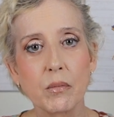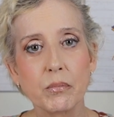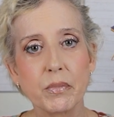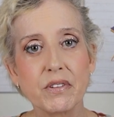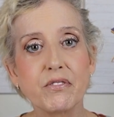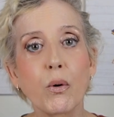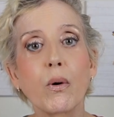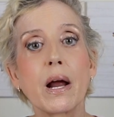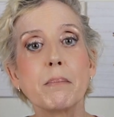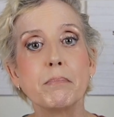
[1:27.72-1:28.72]
before
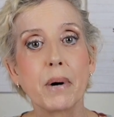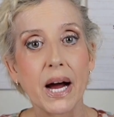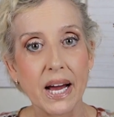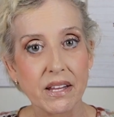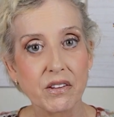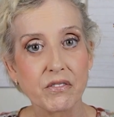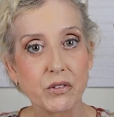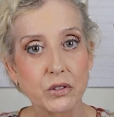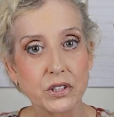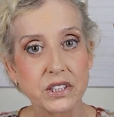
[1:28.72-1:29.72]
I buy the
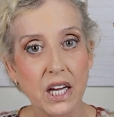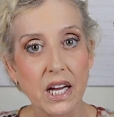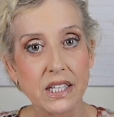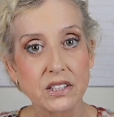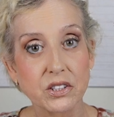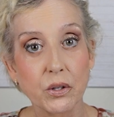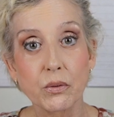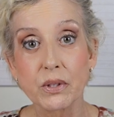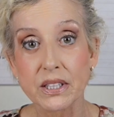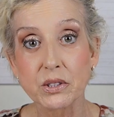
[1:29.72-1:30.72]
full size. So
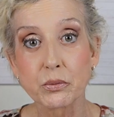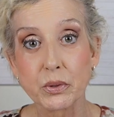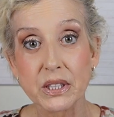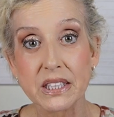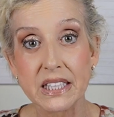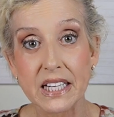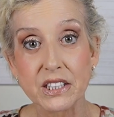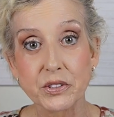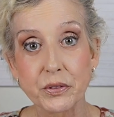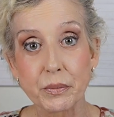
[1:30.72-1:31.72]
that's really
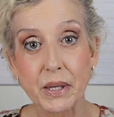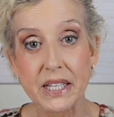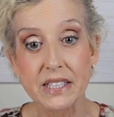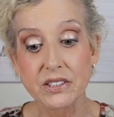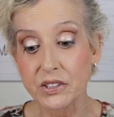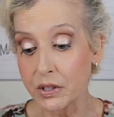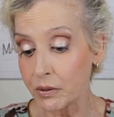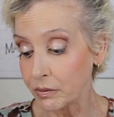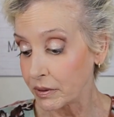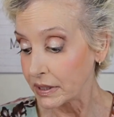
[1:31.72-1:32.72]
nice for me. So
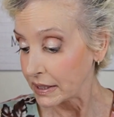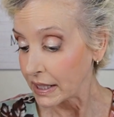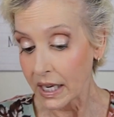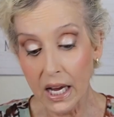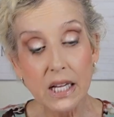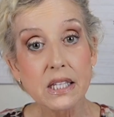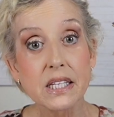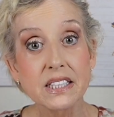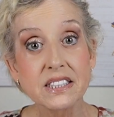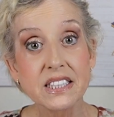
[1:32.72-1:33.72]

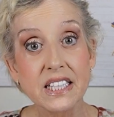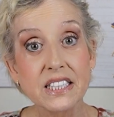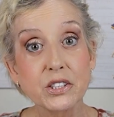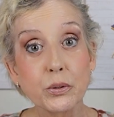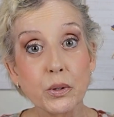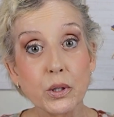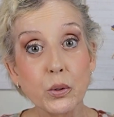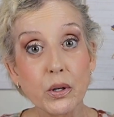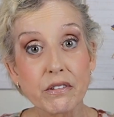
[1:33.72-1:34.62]
let's get into Allure